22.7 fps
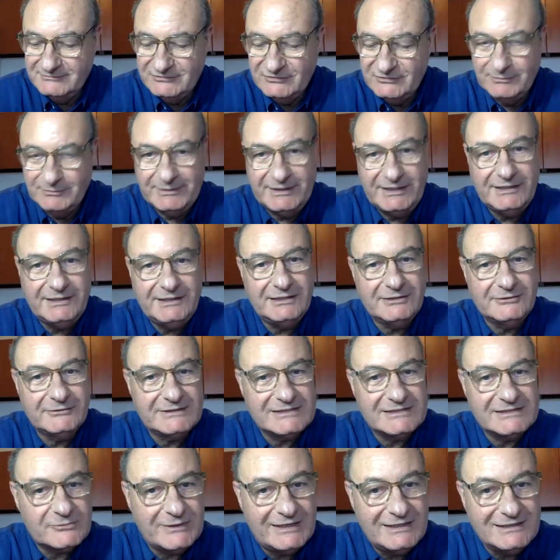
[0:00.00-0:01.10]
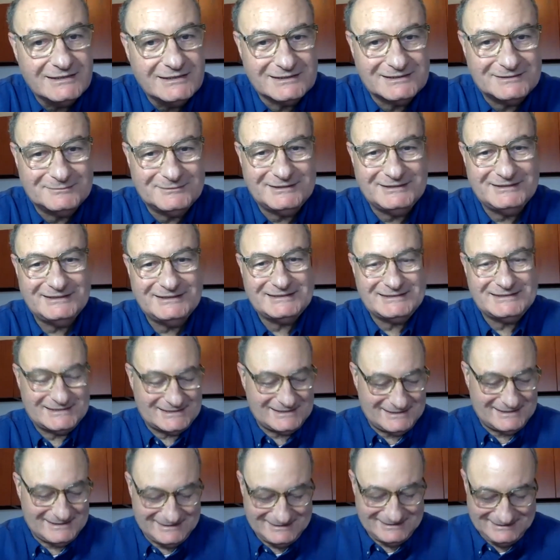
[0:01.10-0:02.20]
for being here as well. I mean, that's
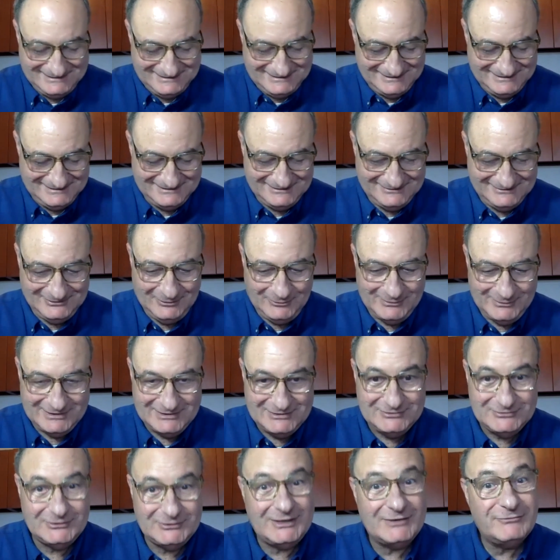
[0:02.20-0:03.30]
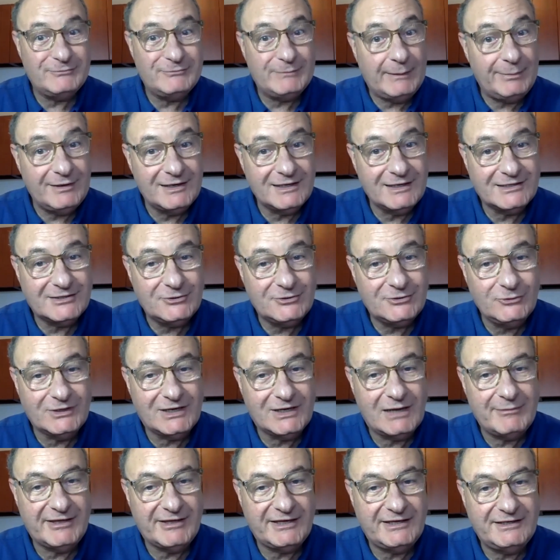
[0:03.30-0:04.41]
we work to have people like you
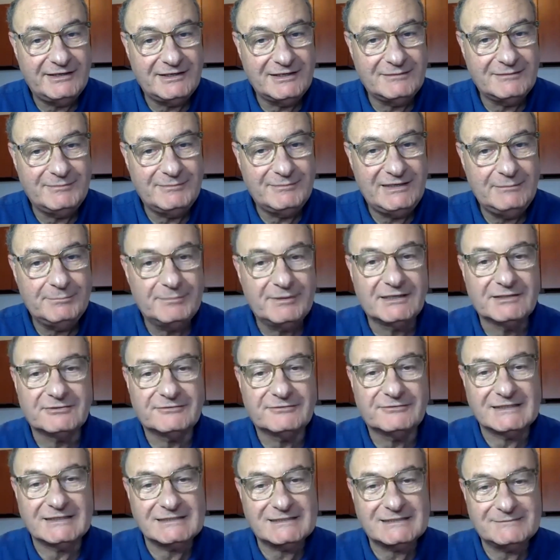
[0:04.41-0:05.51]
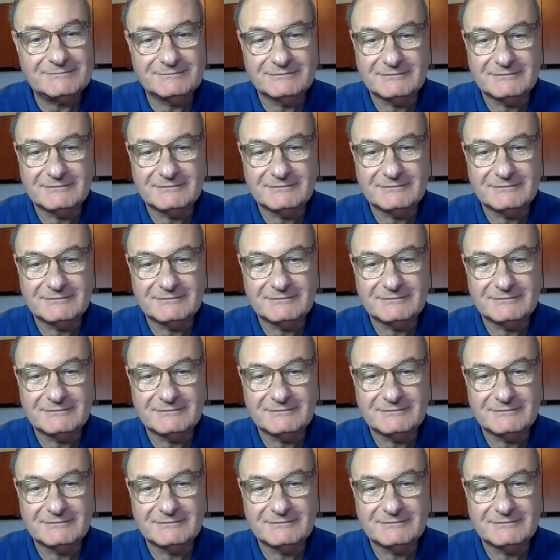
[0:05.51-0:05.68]
coming in and being part of us.